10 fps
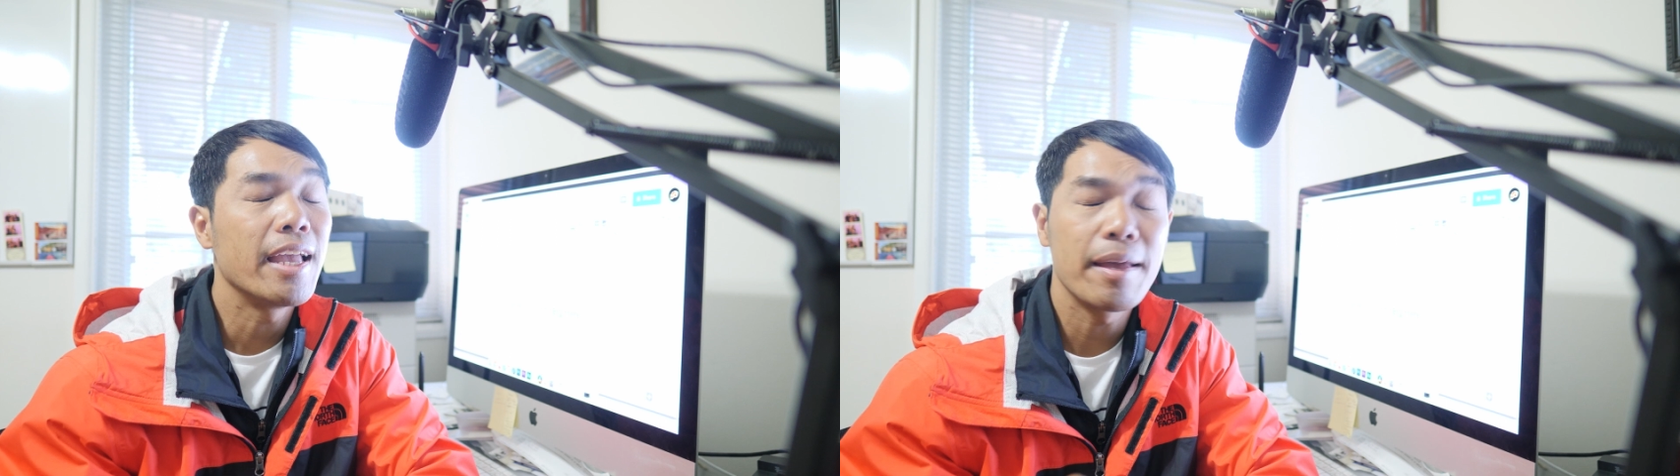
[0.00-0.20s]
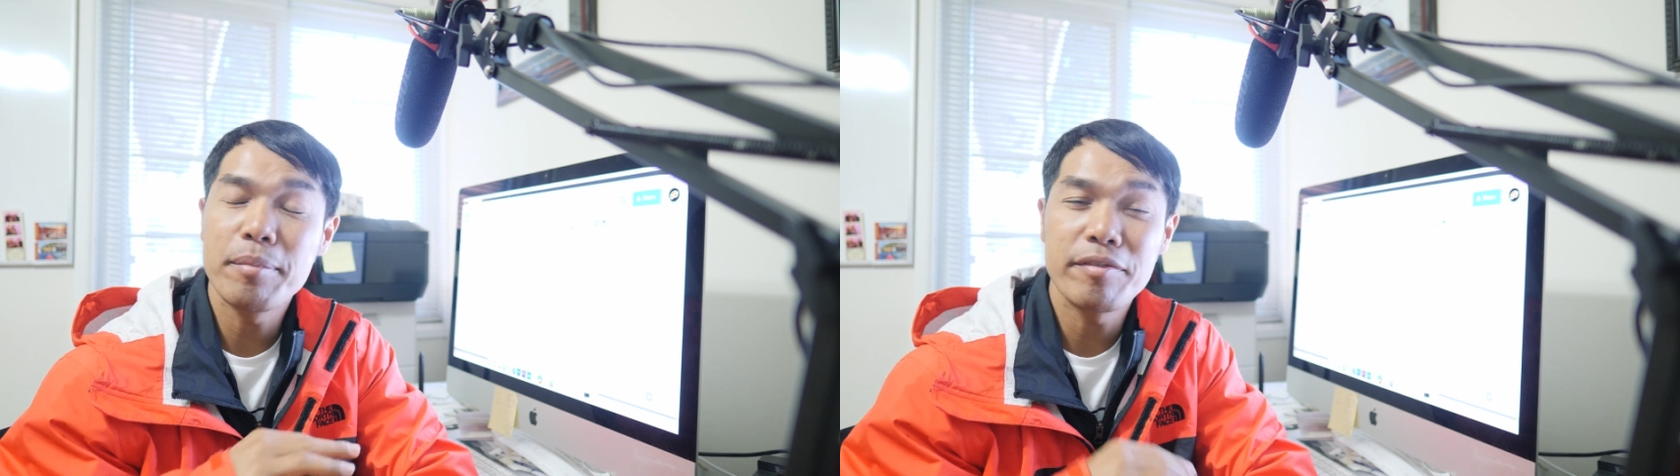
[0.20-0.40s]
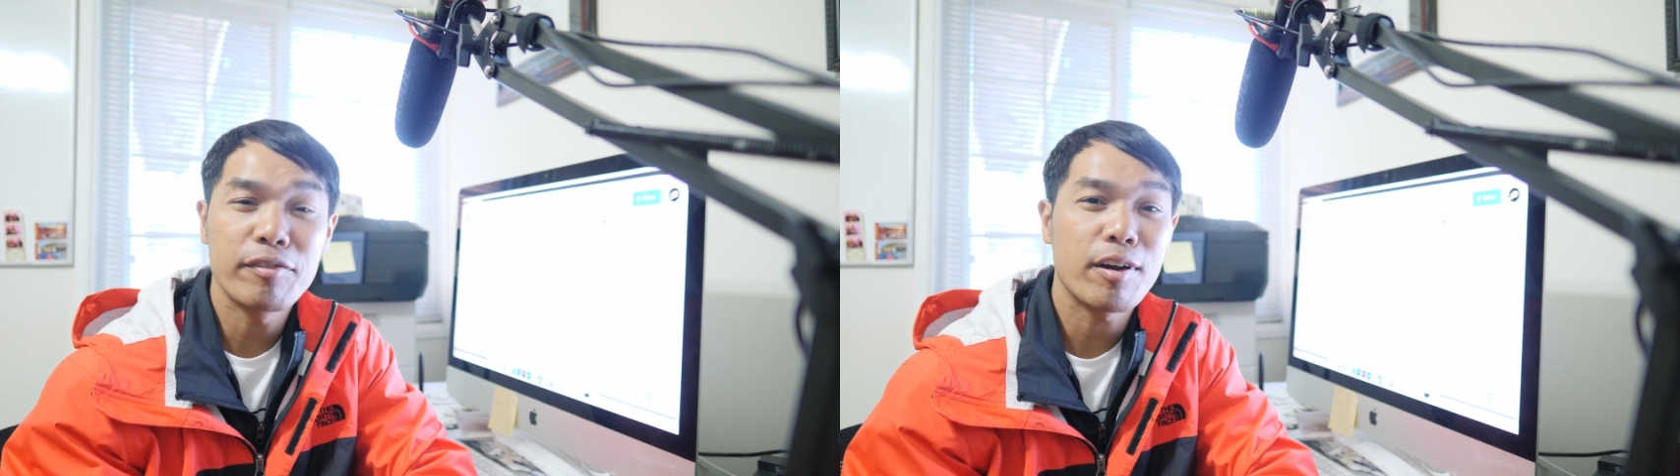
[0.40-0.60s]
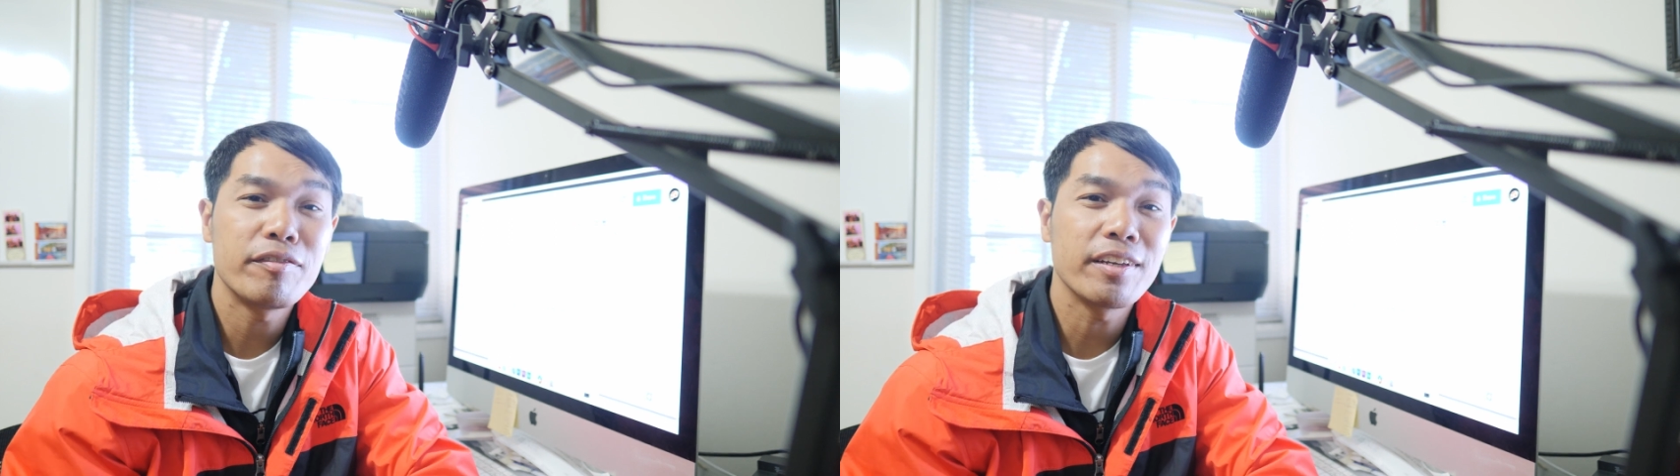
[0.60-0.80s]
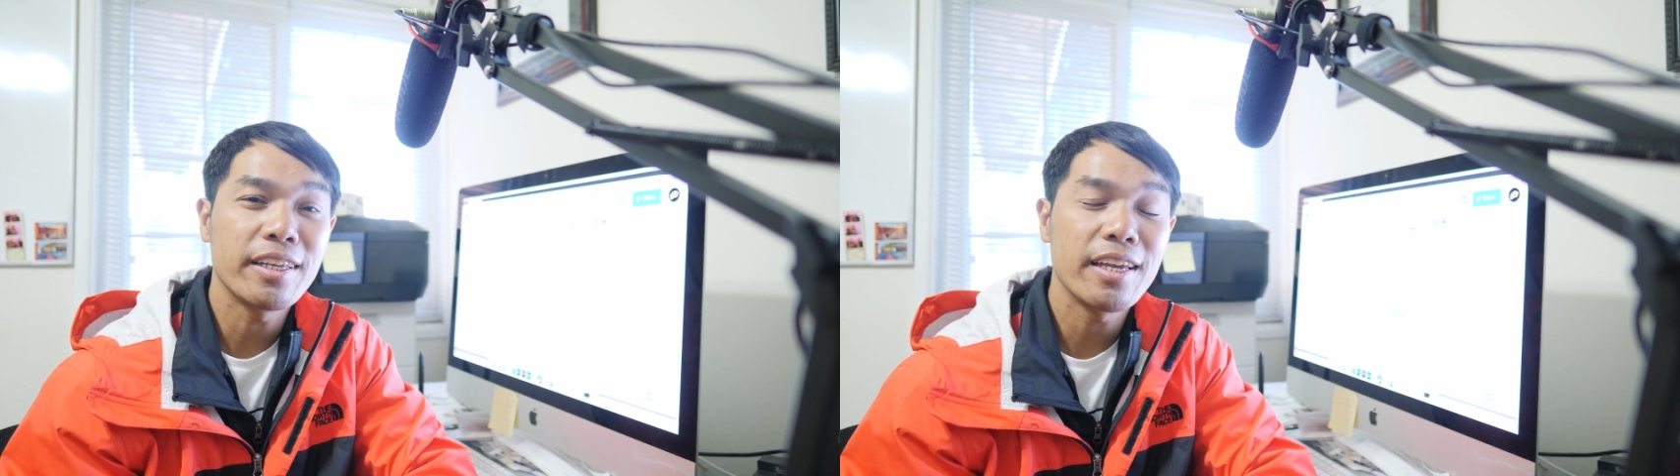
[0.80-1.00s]
And before I
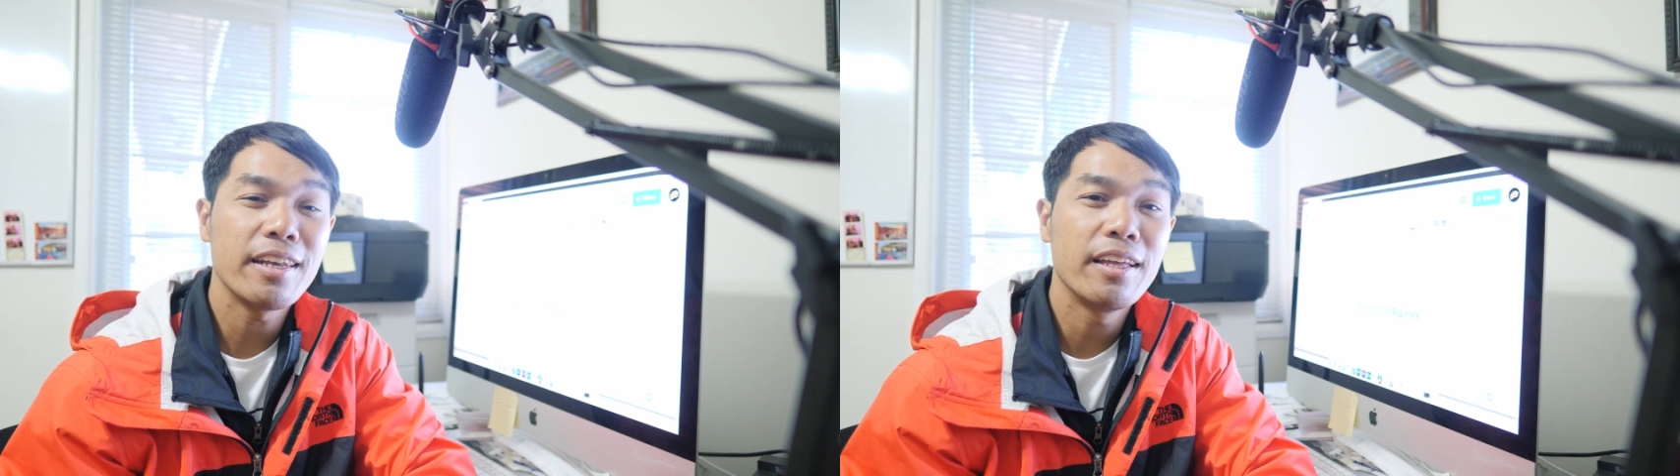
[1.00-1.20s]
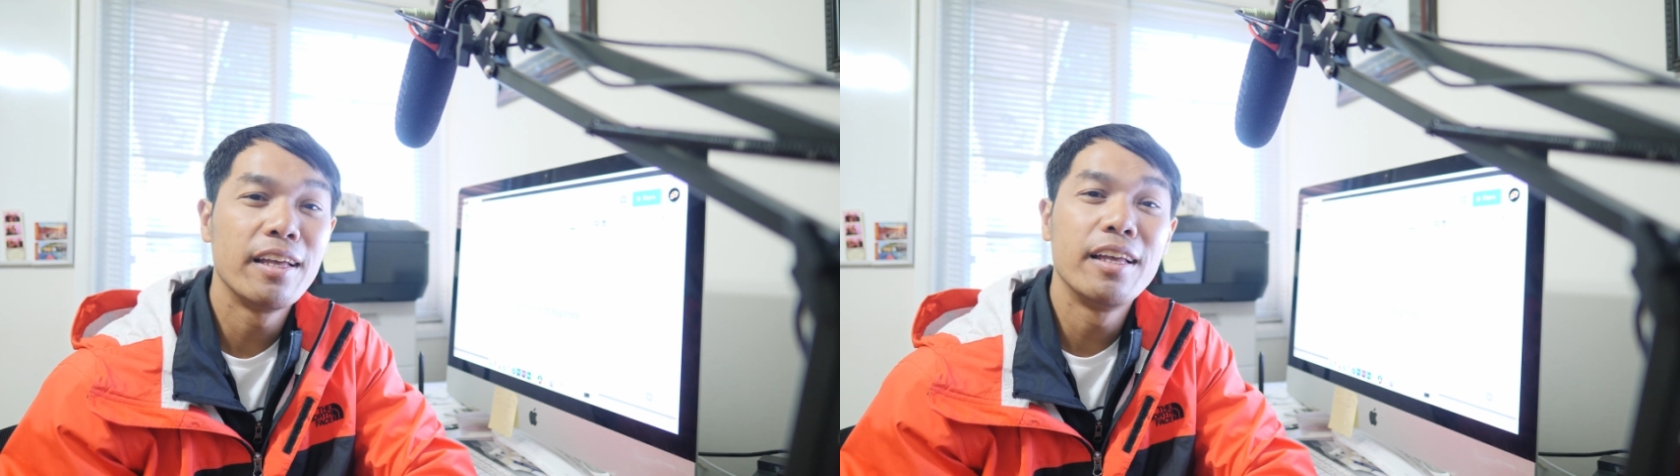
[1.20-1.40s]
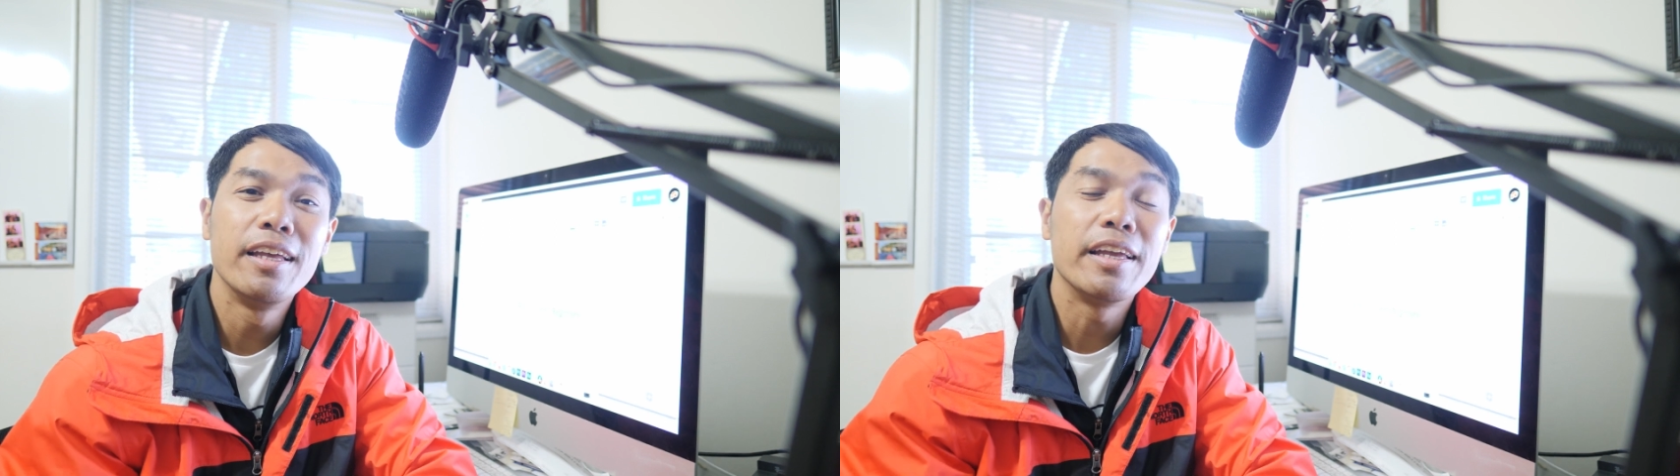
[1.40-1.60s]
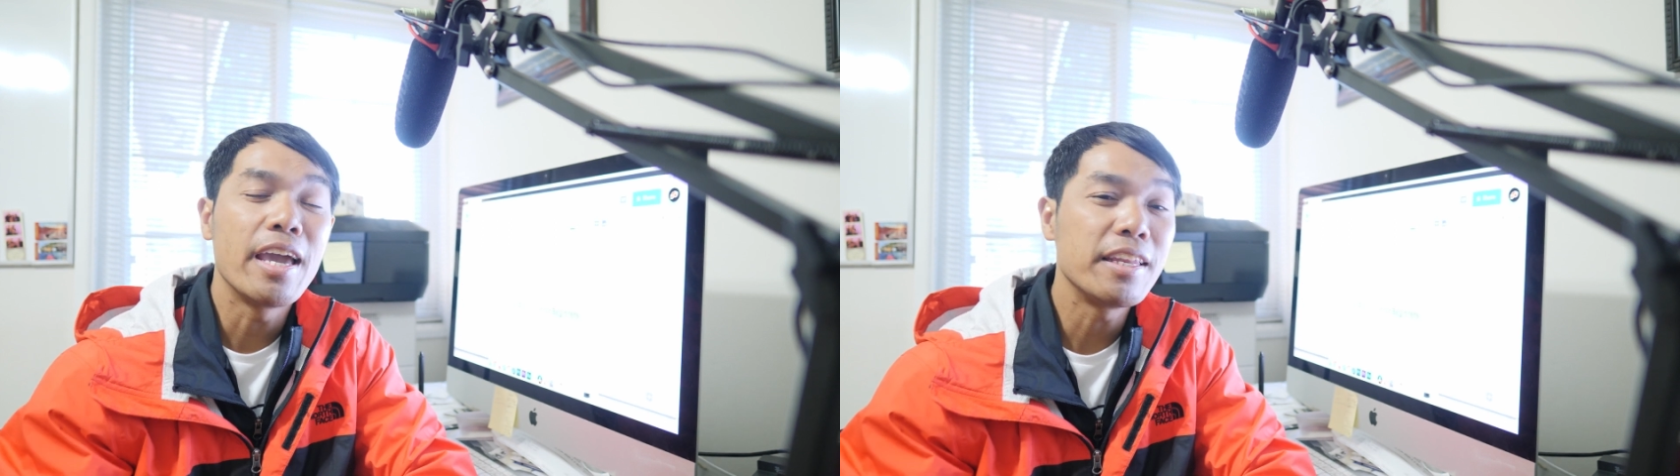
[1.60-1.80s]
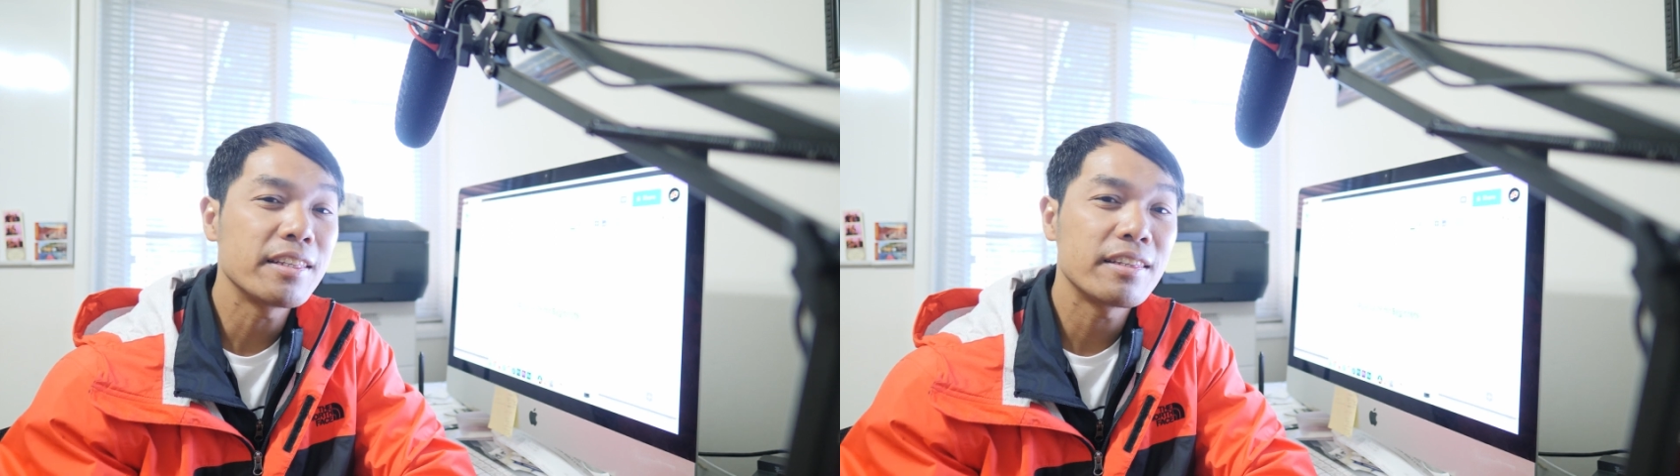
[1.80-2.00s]
forget,
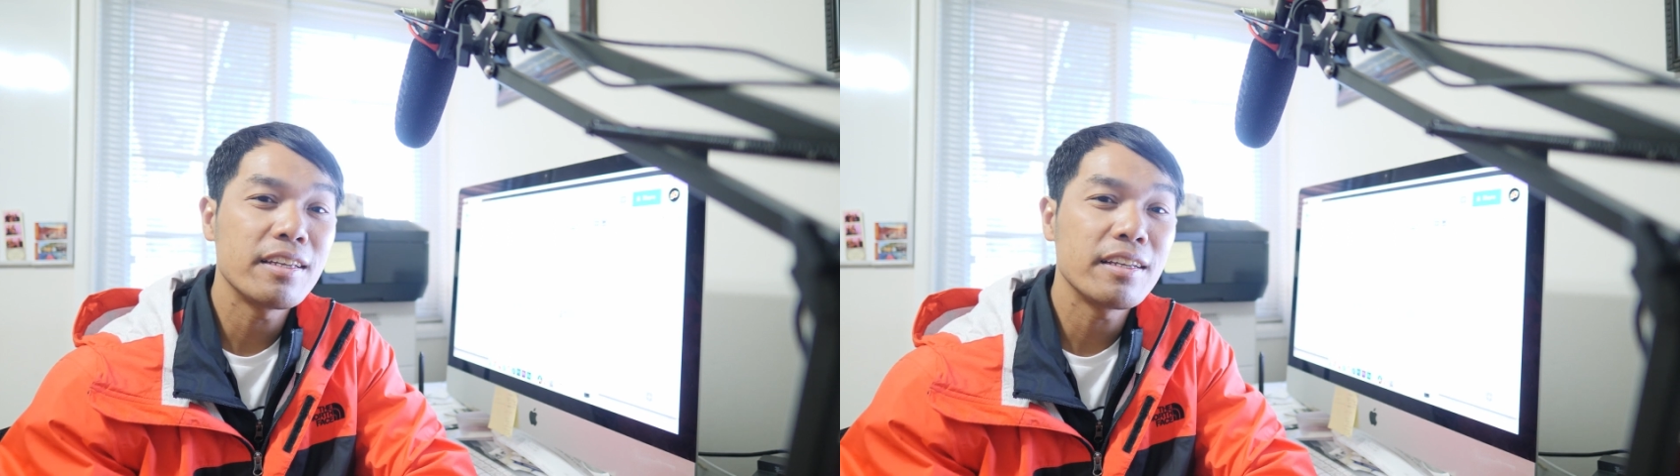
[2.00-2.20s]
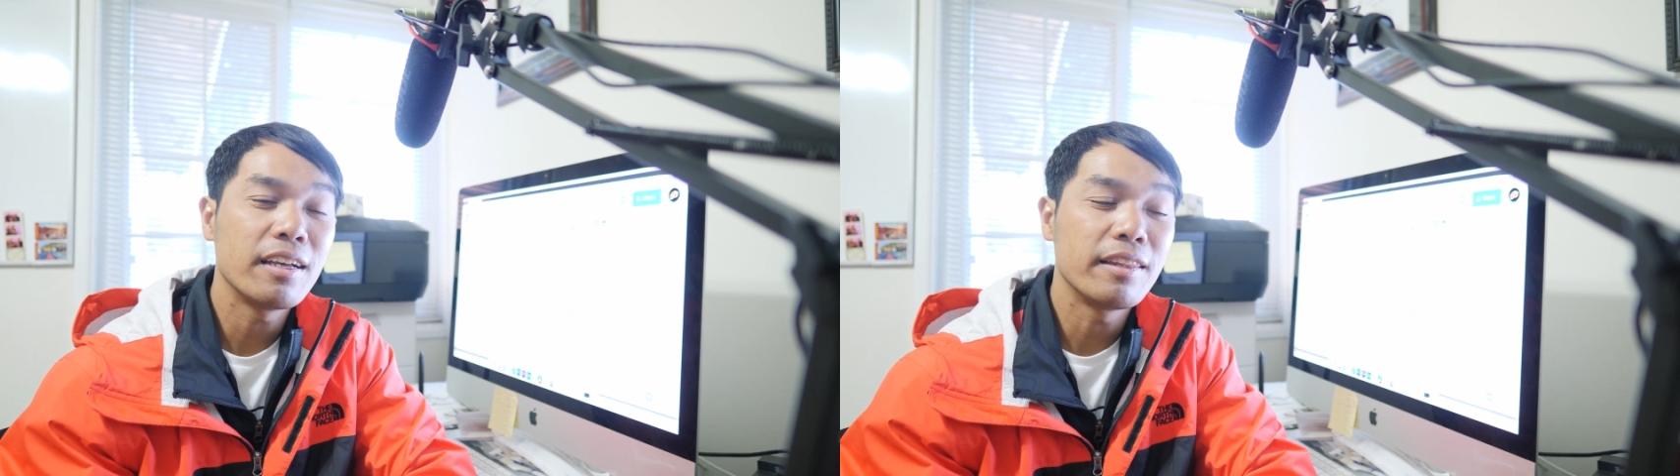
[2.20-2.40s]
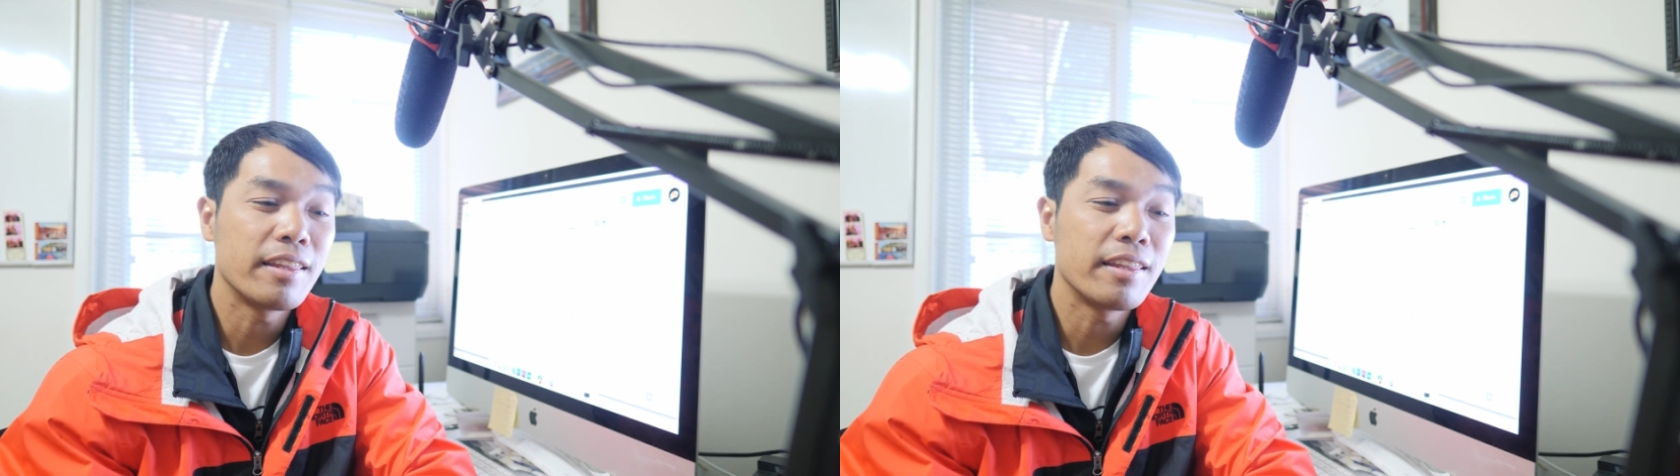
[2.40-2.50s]
anything